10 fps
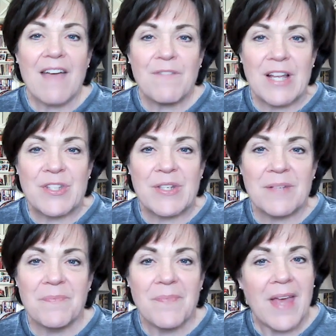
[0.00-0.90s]

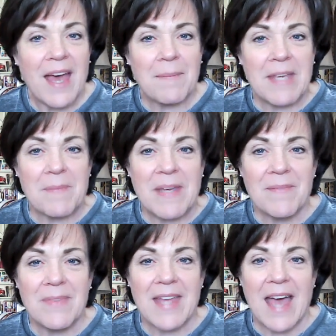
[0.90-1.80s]
Flosstube, I'm Kippy,
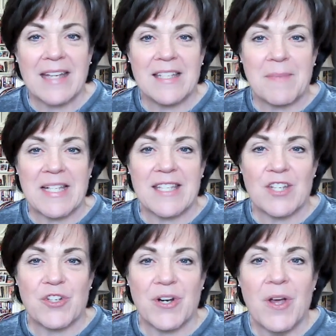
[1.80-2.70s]
the academic
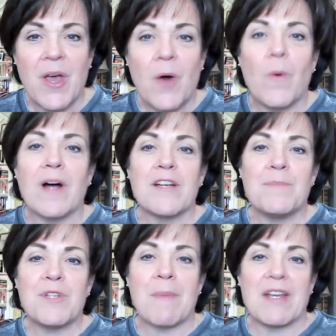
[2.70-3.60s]
stitcher. Welcome
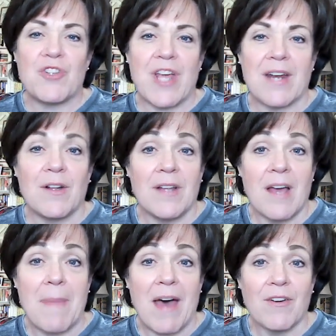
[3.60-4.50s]
to my channel
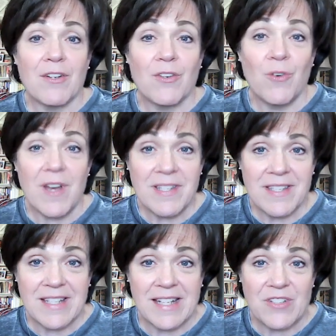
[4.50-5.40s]
about cross
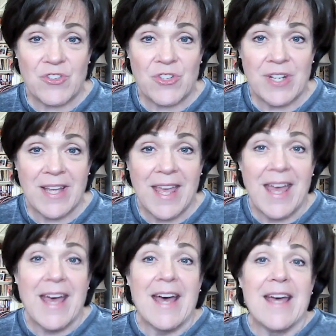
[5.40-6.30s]
stitch.
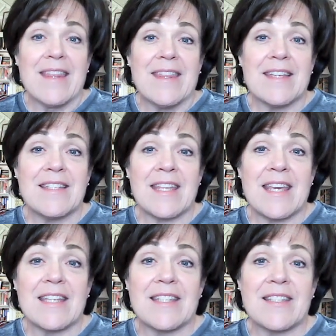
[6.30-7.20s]
This
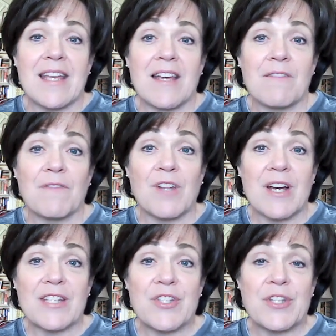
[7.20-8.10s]
is
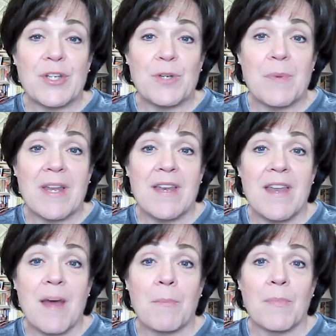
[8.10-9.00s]
Flosstube
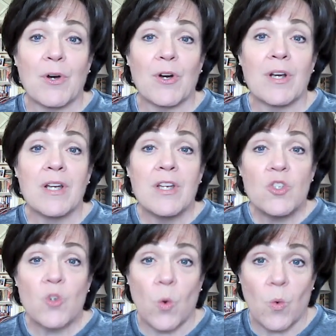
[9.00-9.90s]
number
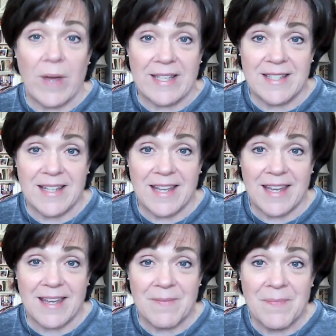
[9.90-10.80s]

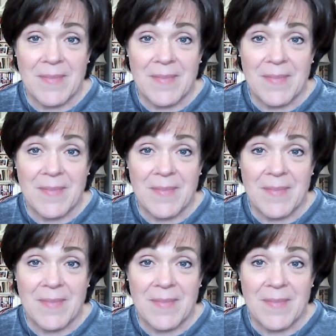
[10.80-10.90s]
20.